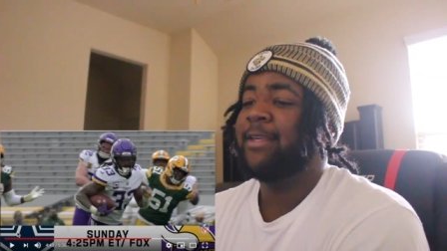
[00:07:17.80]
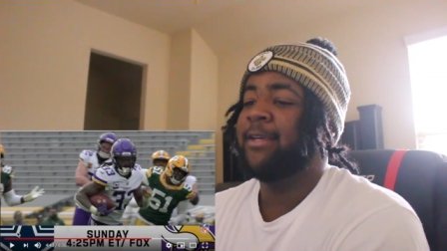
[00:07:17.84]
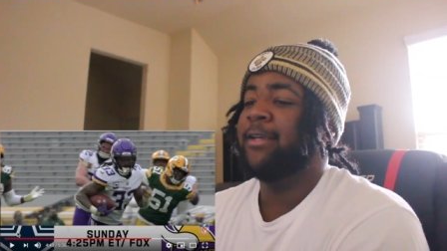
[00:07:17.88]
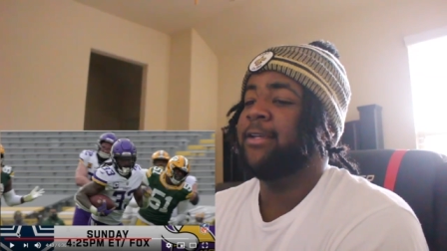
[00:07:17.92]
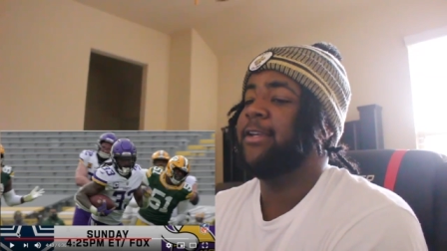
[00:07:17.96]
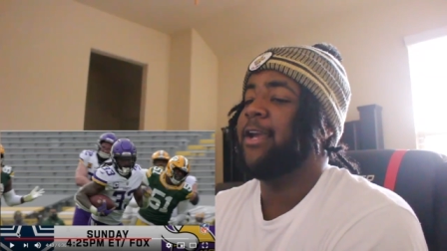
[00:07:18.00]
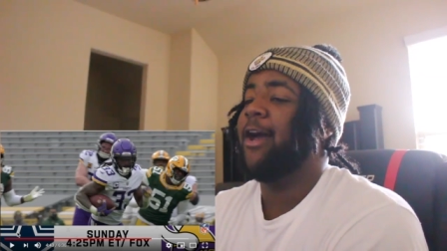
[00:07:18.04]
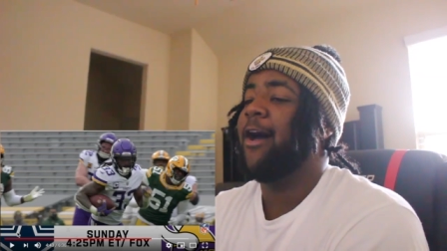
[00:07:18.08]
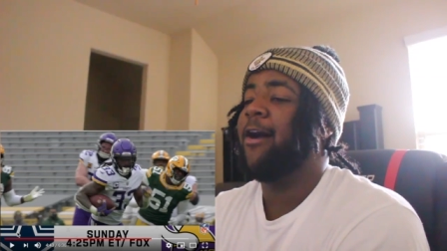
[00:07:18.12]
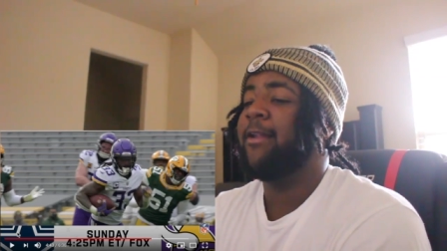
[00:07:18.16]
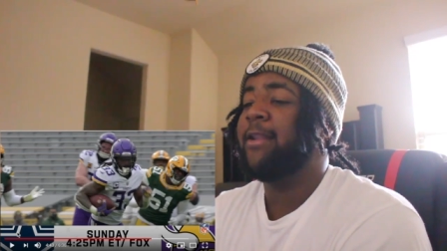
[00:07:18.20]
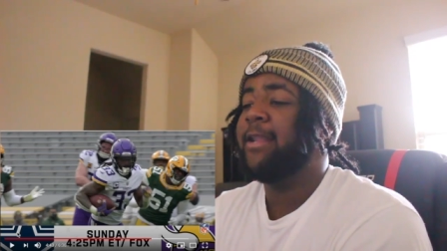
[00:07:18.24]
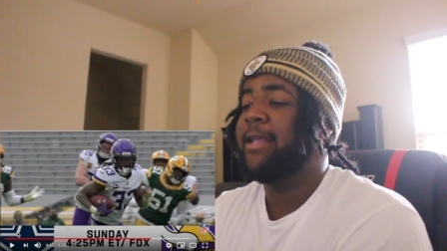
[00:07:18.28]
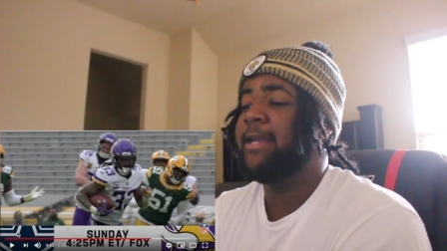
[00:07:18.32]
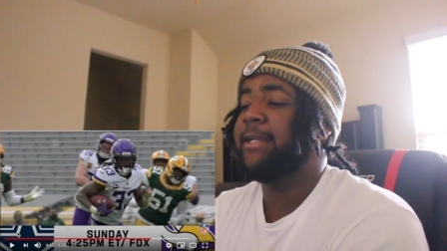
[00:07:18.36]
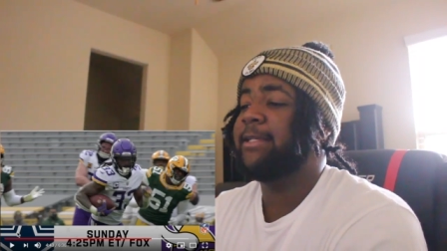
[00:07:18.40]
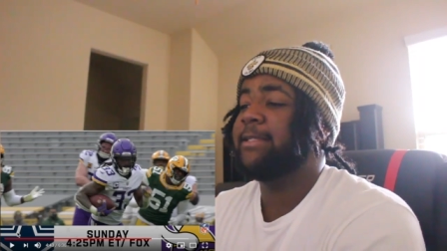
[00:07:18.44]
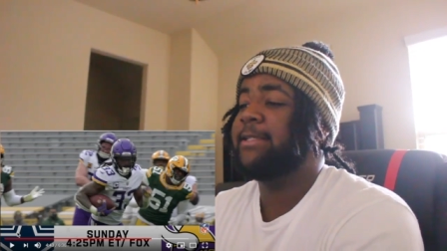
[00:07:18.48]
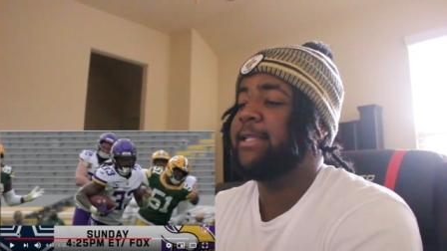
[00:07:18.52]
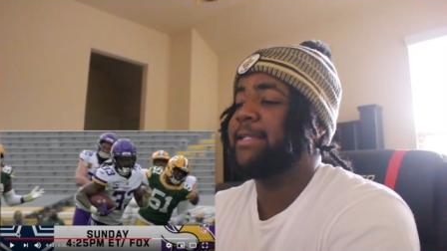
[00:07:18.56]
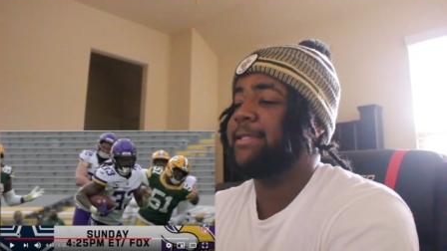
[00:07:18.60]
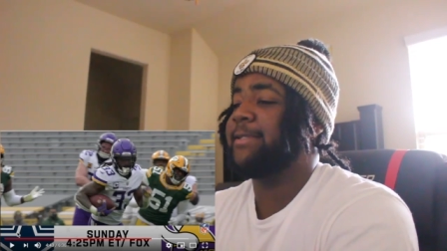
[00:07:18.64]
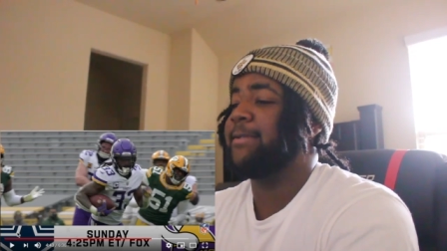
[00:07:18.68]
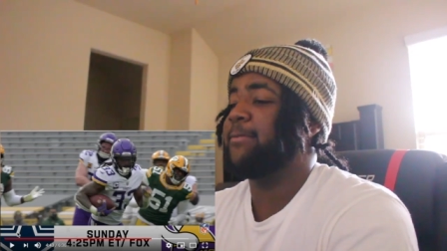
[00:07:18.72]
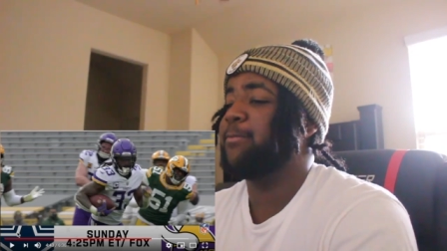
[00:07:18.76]
Y'all niggas,
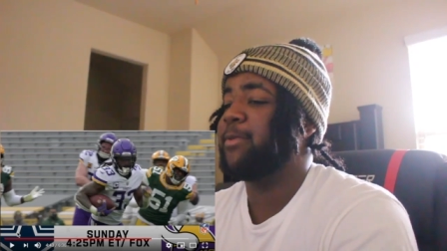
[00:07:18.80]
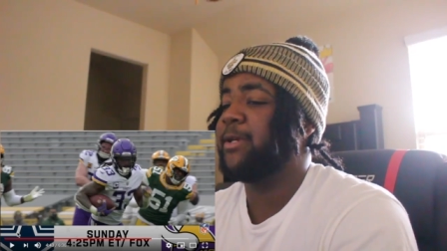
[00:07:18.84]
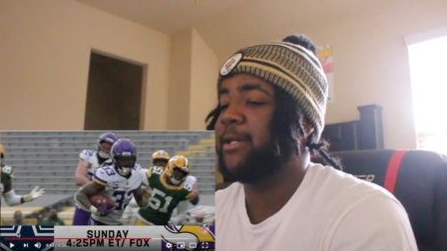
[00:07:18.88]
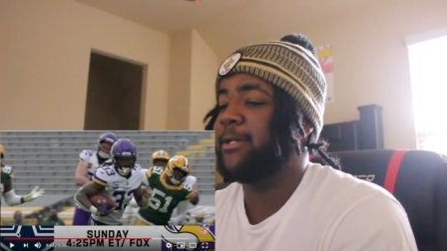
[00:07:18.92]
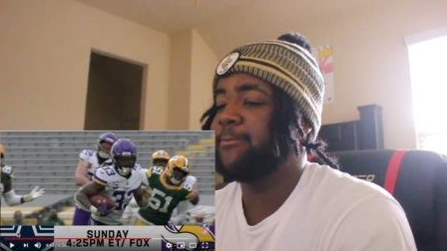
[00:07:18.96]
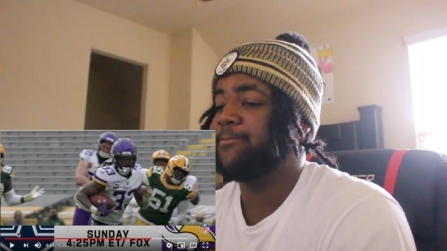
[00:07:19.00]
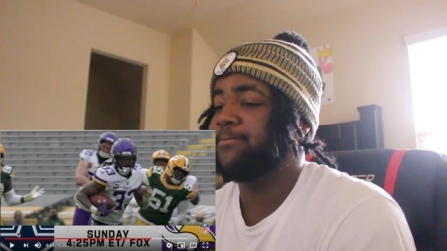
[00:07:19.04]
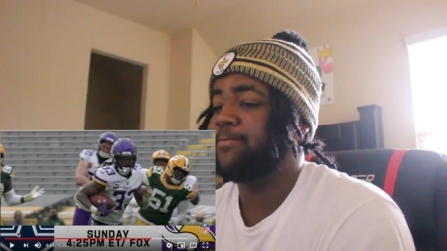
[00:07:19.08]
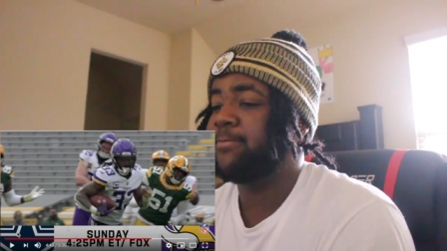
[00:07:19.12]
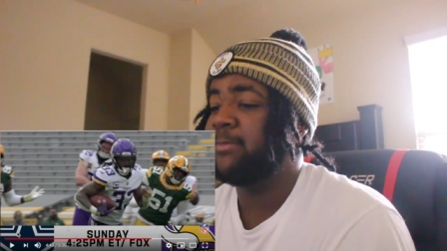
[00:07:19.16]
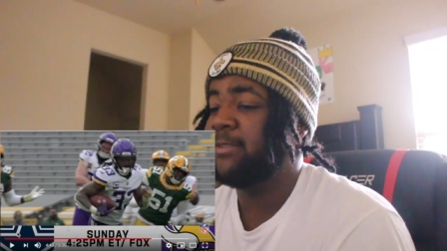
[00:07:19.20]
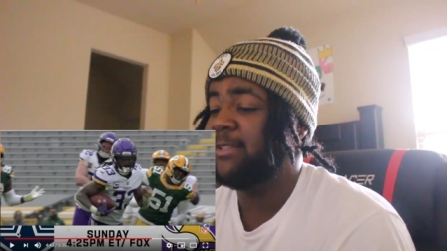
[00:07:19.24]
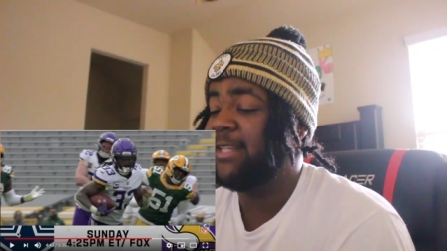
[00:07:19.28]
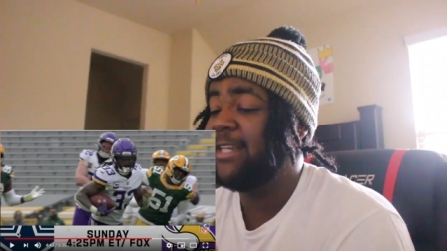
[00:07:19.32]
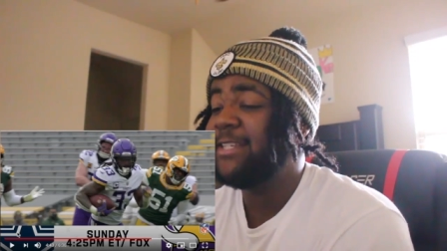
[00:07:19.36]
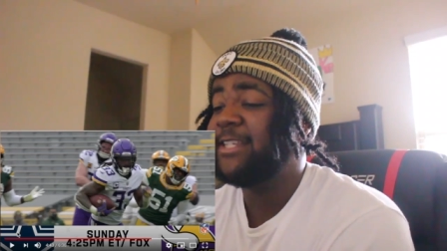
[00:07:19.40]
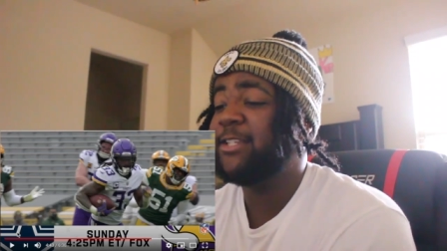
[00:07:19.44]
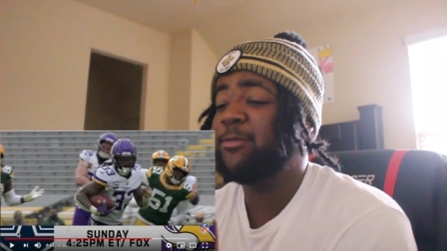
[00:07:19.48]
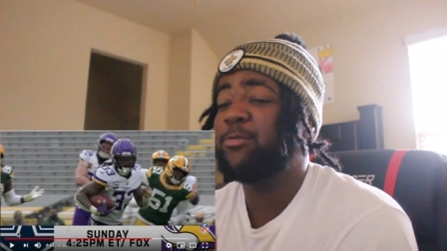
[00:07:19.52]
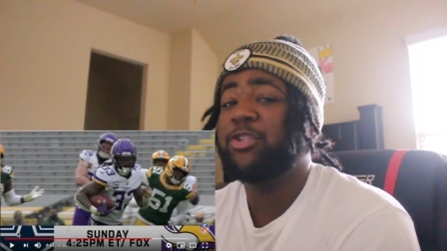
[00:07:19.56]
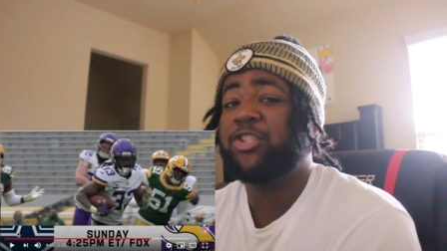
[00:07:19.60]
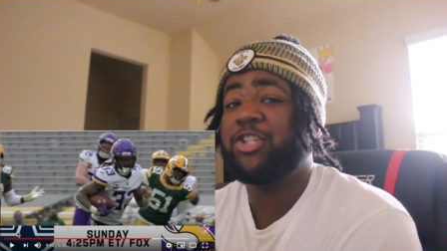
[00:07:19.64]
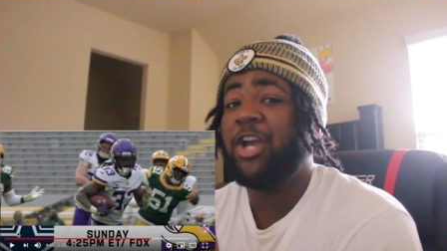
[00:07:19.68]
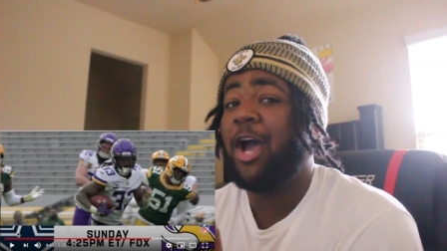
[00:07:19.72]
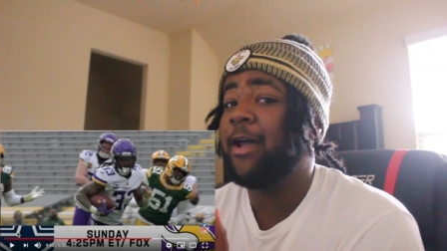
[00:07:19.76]
listen, bro. This
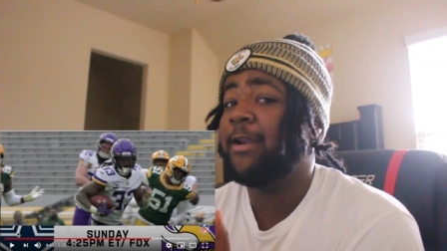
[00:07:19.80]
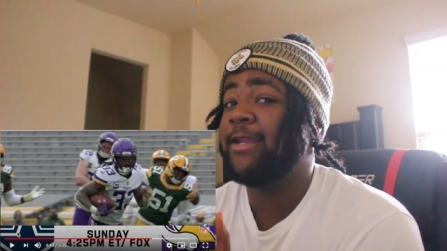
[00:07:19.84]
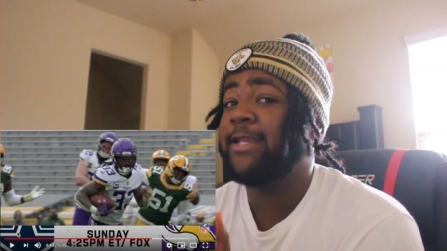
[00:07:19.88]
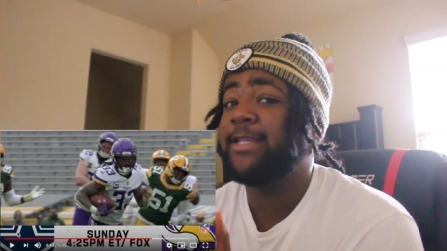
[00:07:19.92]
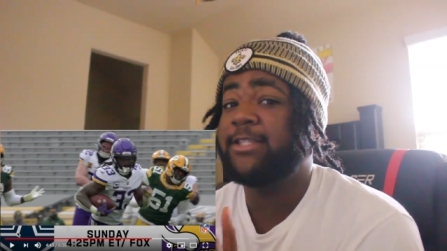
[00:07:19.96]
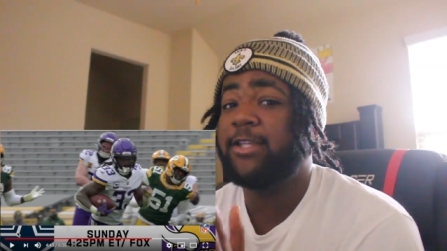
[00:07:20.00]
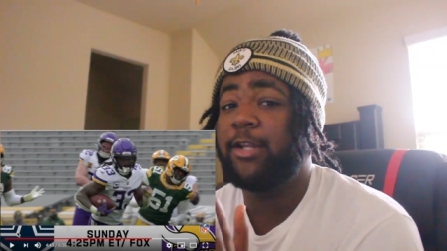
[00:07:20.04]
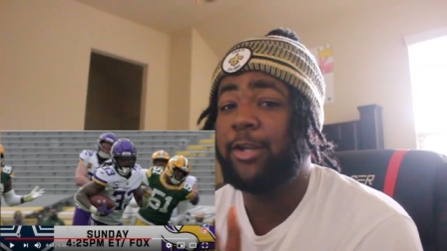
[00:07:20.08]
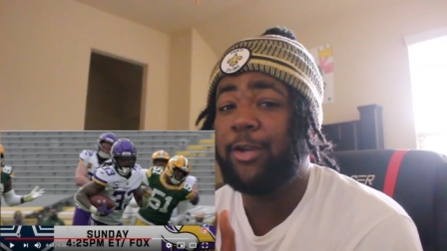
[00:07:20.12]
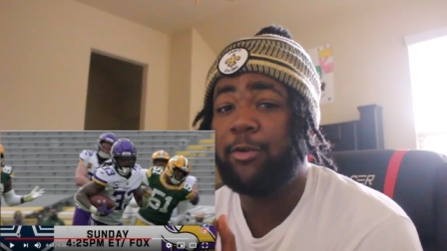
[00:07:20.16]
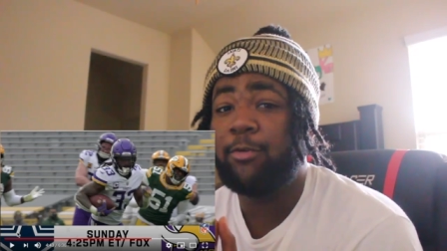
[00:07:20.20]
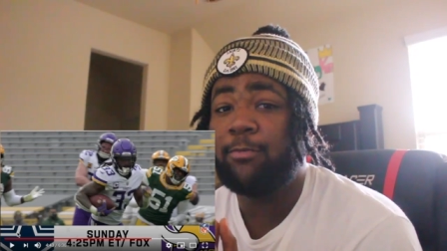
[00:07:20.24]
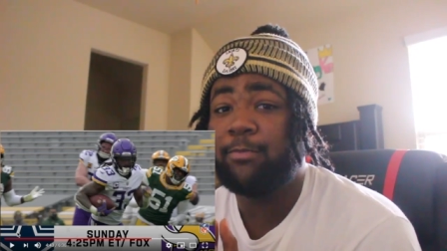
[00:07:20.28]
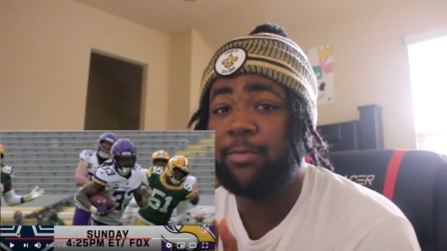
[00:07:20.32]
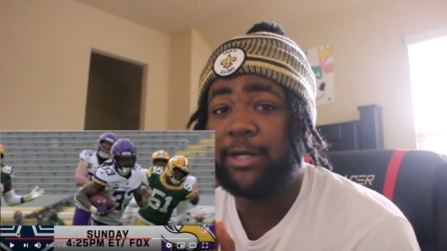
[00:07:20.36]
is what y'all need to do,